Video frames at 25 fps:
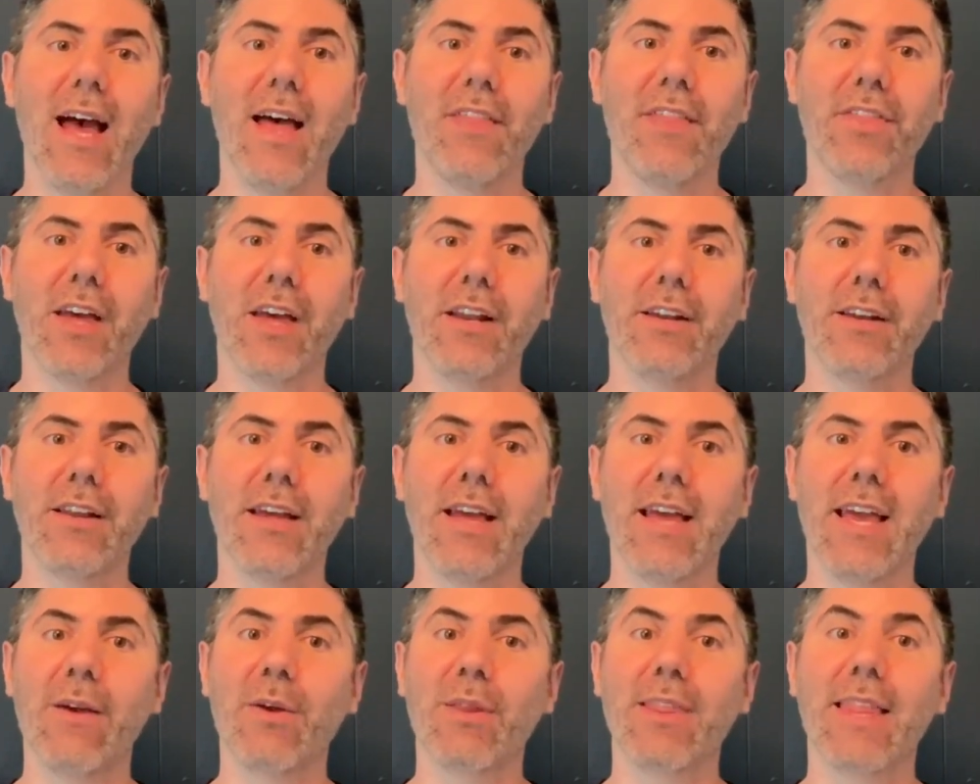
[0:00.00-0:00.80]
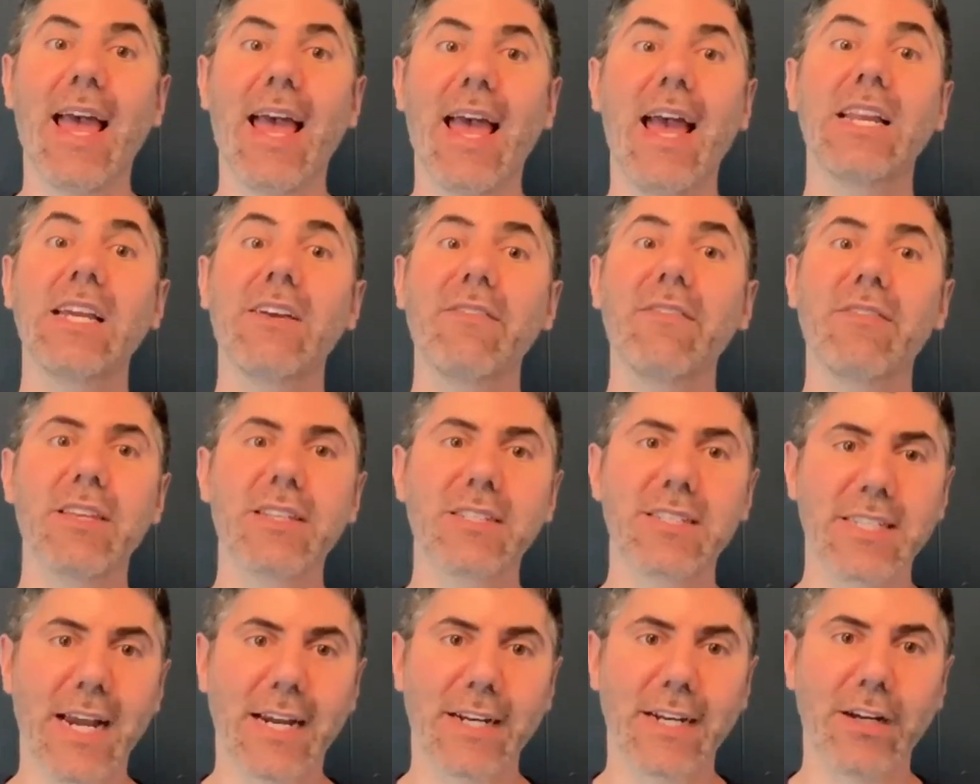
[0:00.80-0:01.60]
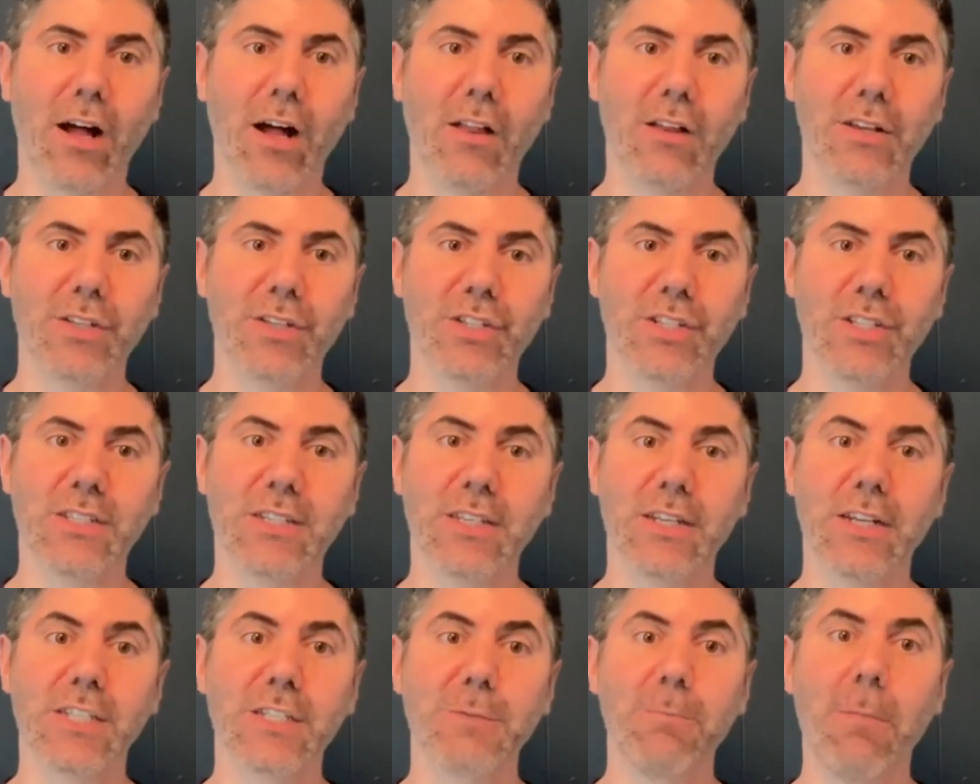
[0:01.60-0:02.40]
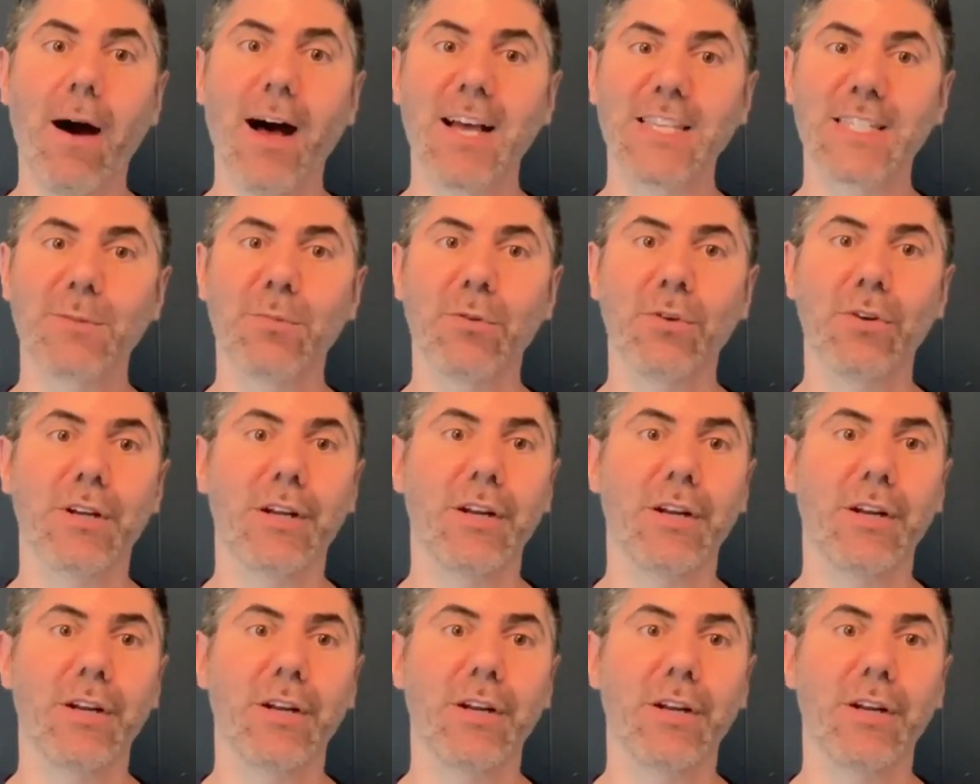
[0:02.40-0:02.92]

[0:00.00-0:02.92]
And then with any of these technologies, it is possible.